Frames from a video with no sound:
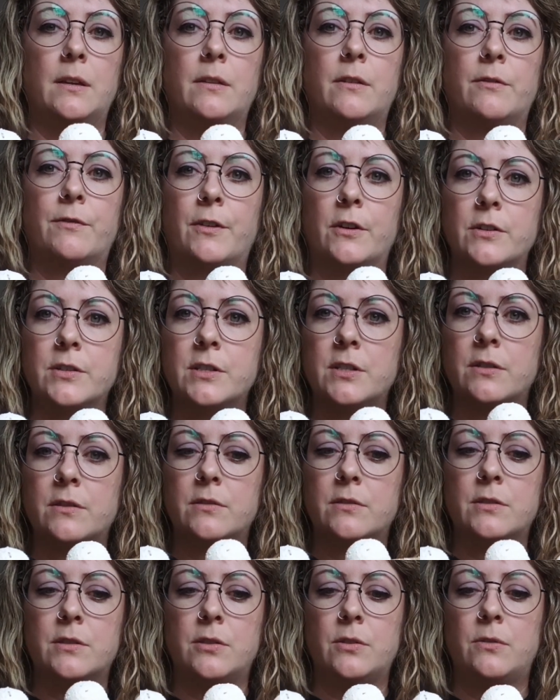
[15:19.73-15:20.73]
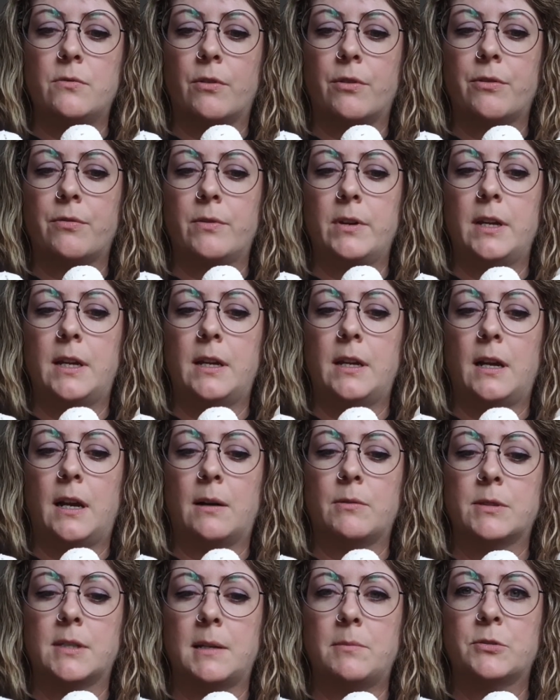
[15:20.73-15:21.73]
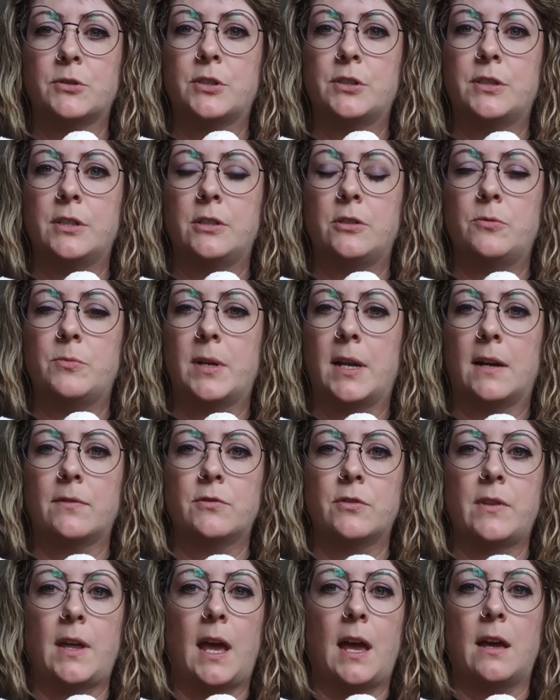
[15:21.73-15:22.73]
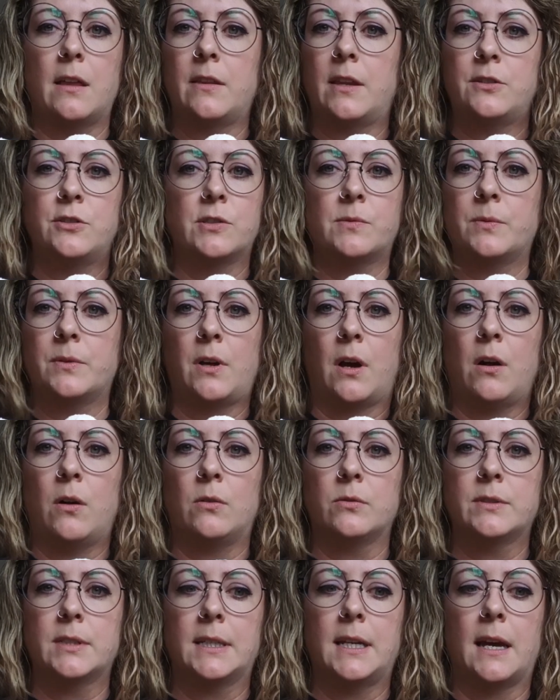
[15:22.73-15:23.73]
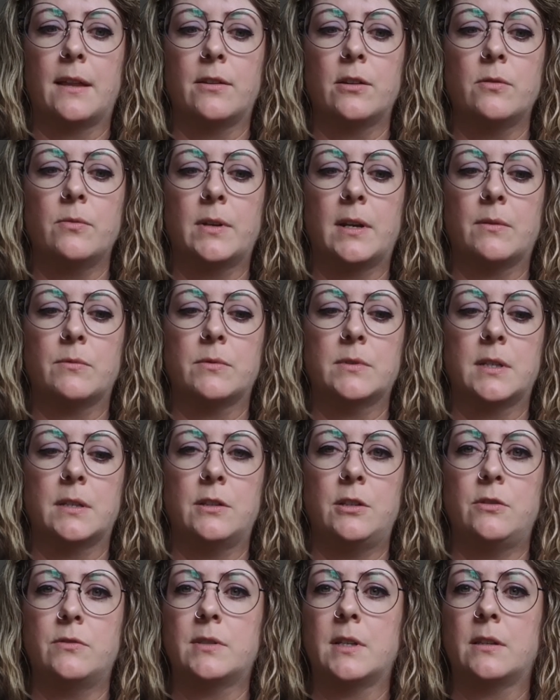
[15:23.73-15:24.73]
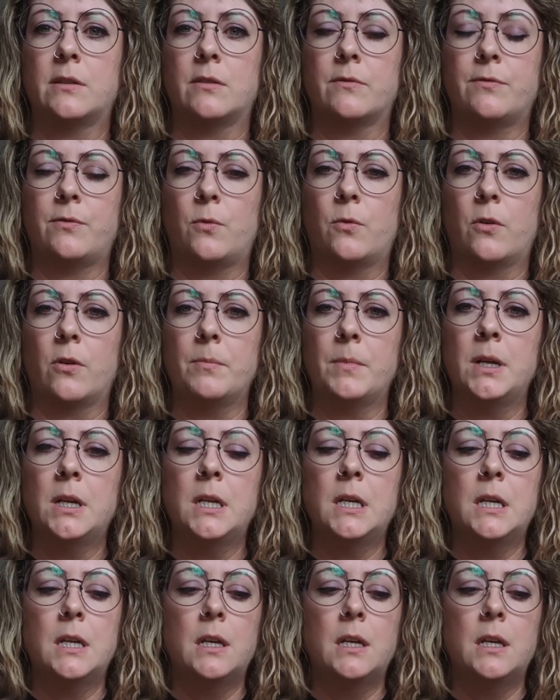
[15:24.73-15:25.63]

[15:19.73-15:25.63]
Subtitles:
the first 2 or 3 I was able to do, but after that, they just would not hold together when I was using the form.